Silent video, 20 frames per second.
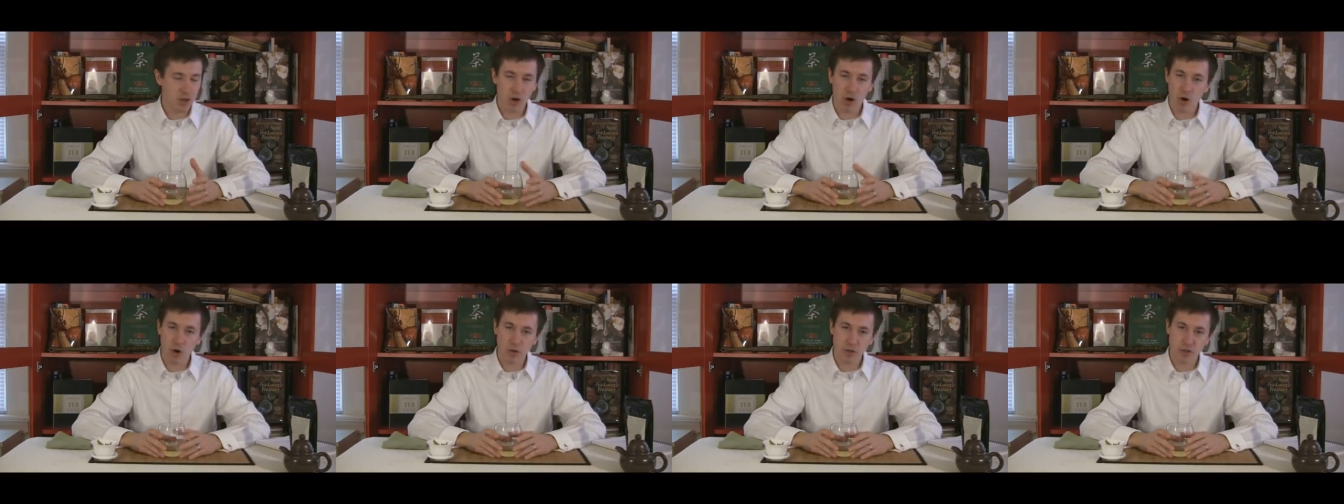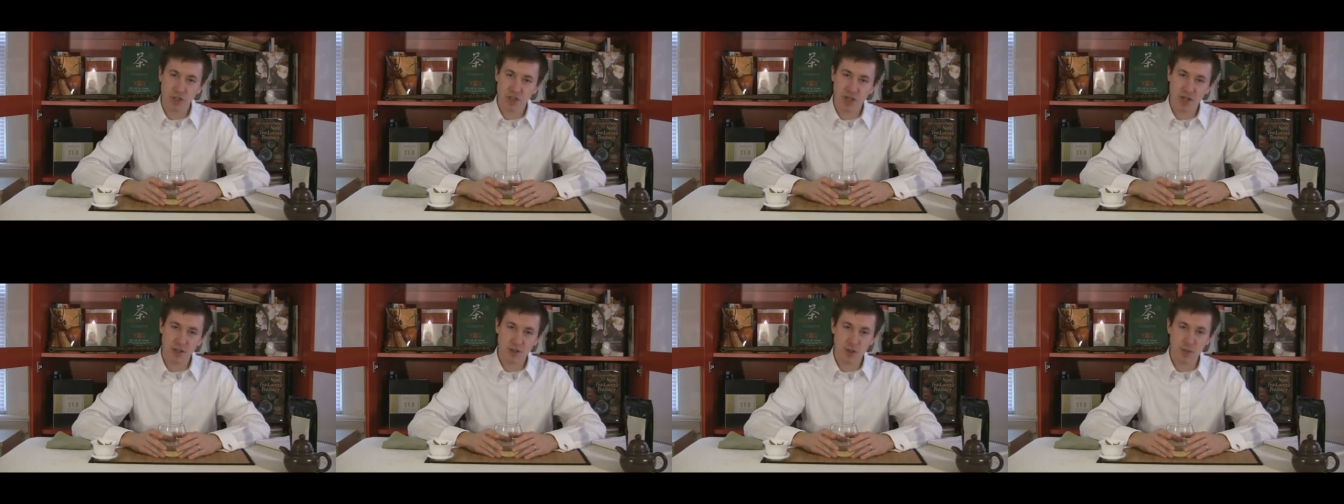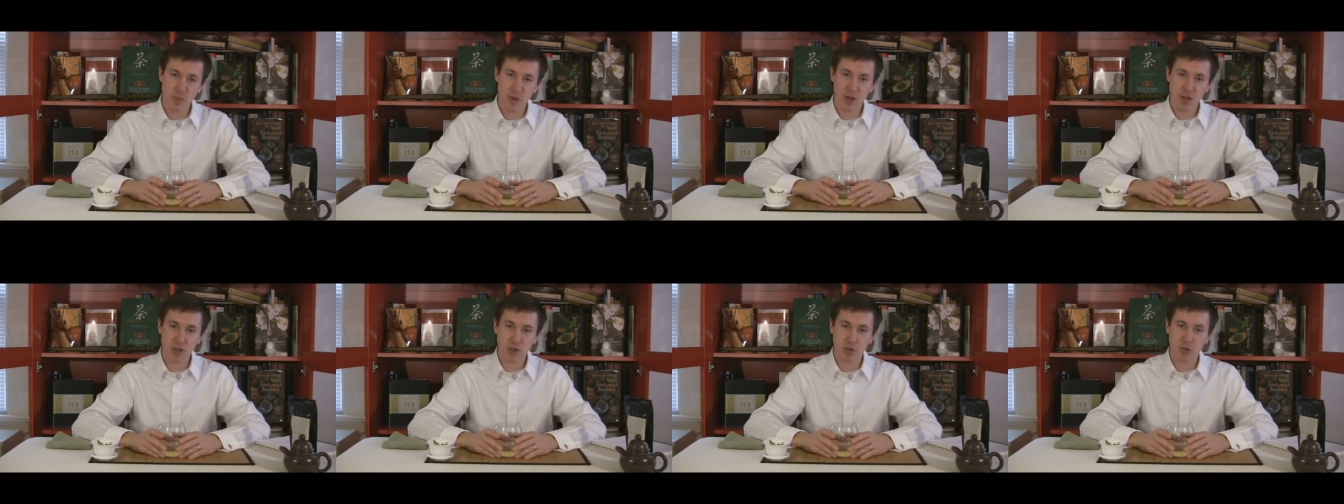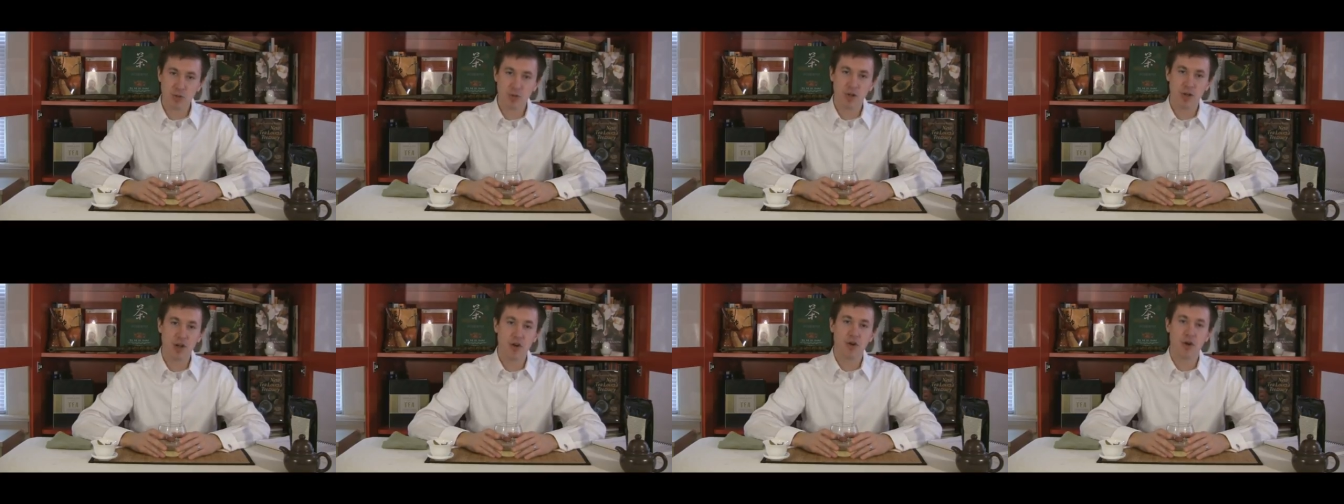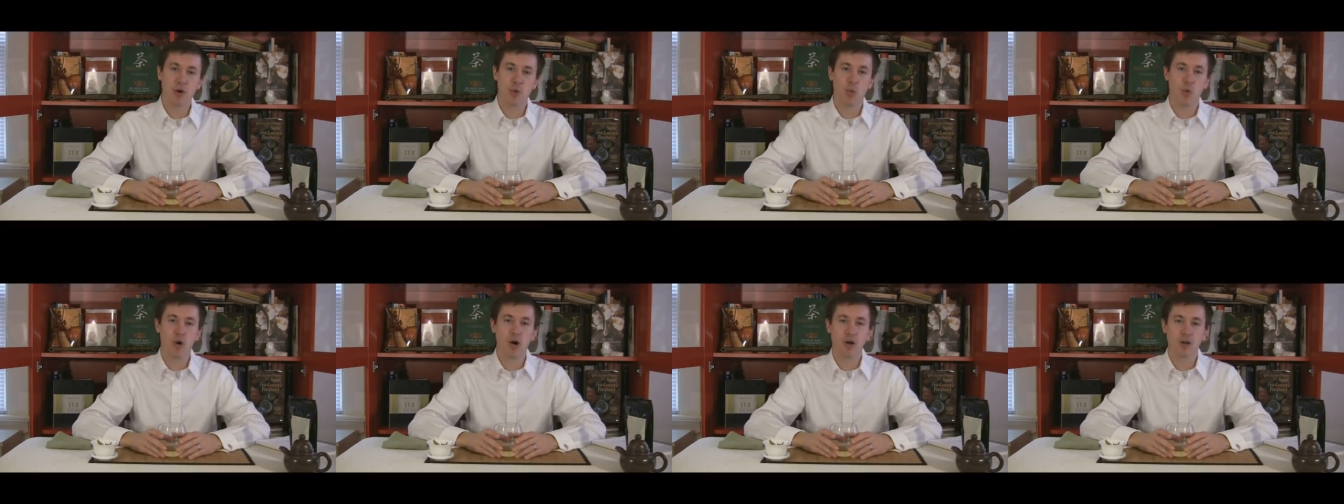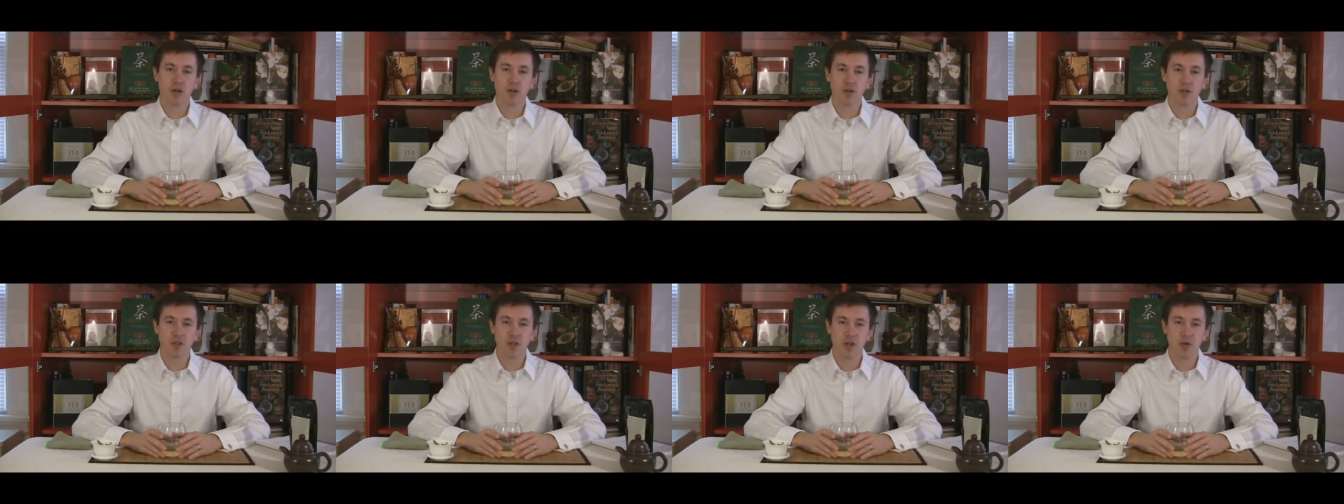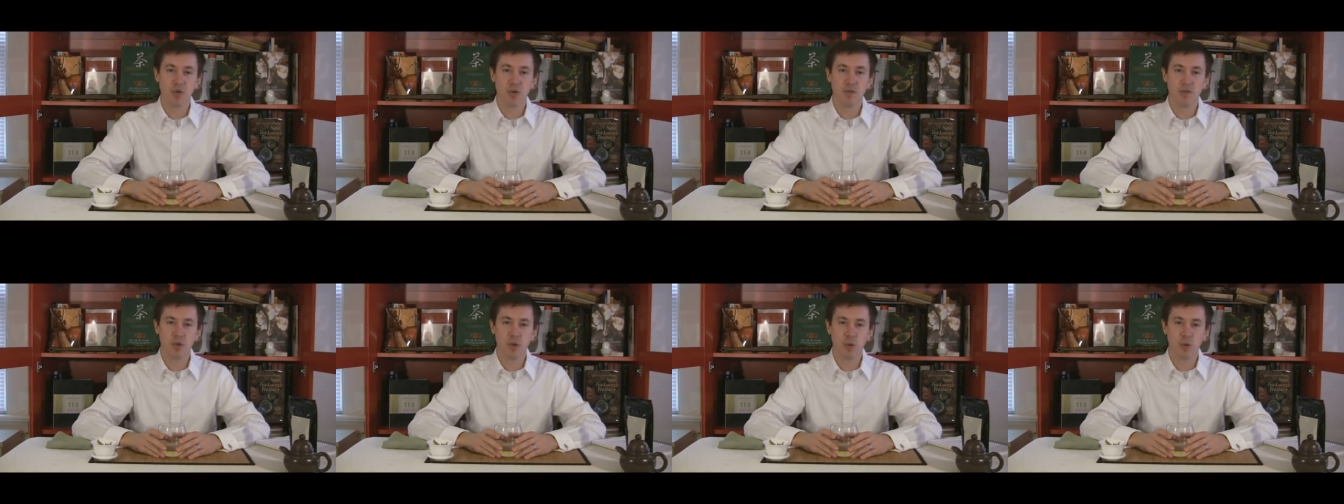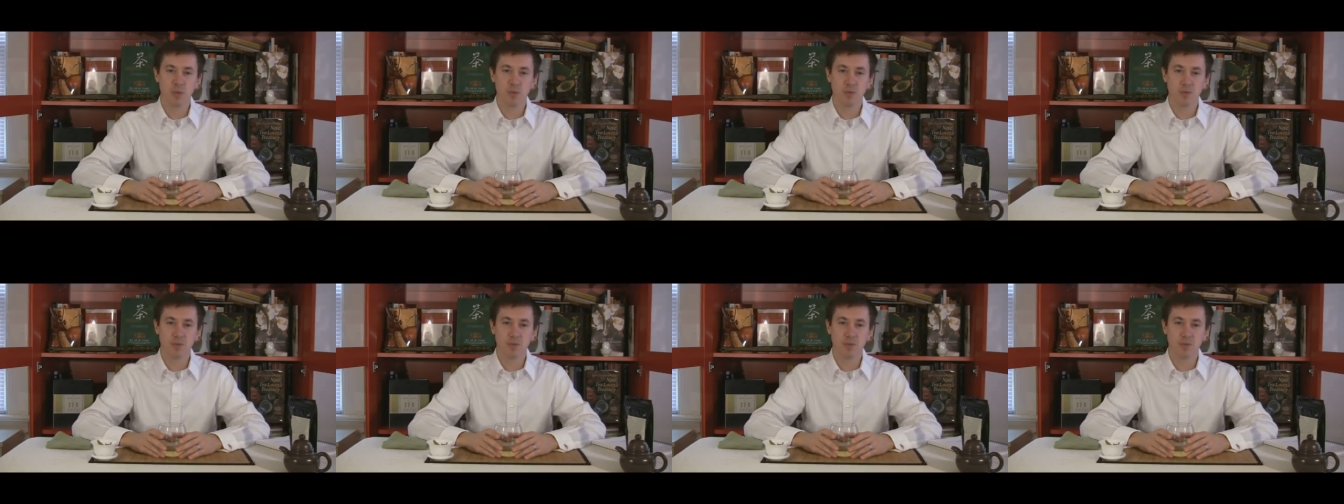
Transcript: HongQing Special here at Walker Tea Review.